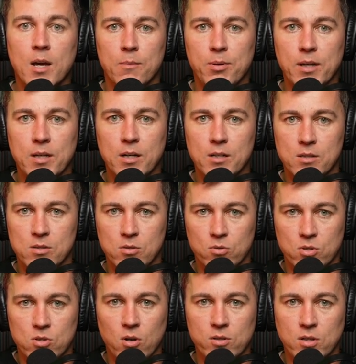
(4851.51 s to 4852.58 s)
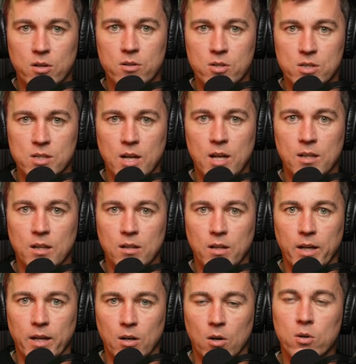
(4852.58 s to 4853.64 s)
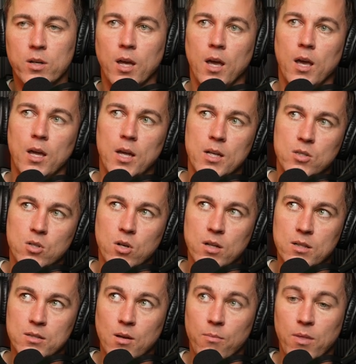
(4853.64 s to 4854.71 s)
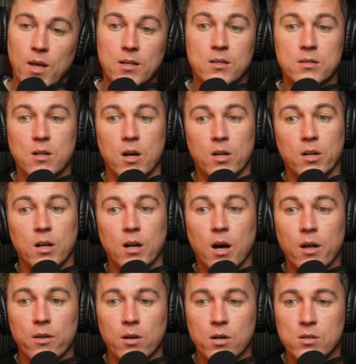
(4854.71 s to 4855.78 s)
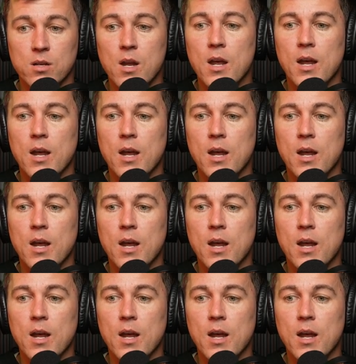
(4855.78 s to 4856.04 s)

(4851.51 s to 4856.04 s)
because you'll start to understand that like okay it's good at some things it's not good at others